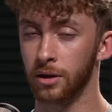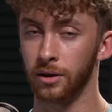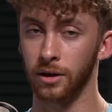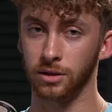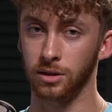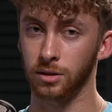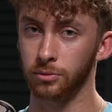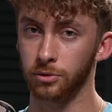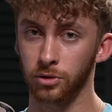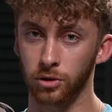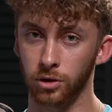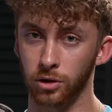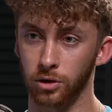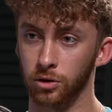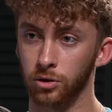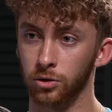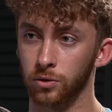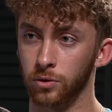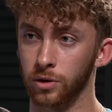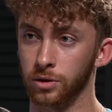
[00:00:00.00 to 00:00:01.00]
That's something you can
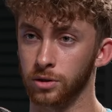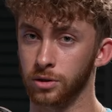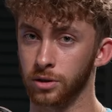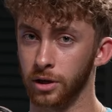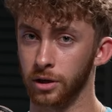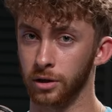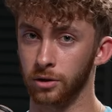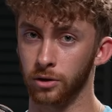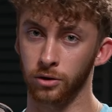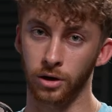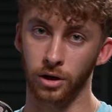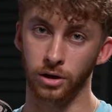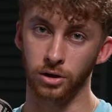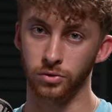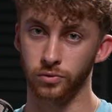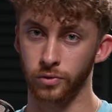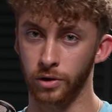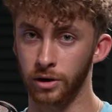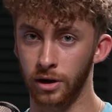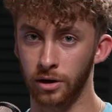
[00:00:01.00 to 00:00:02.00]
do where it's like, okay,
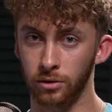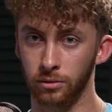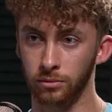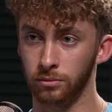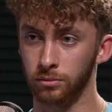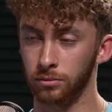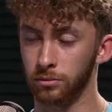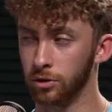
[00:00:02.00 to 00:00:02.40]
just rent out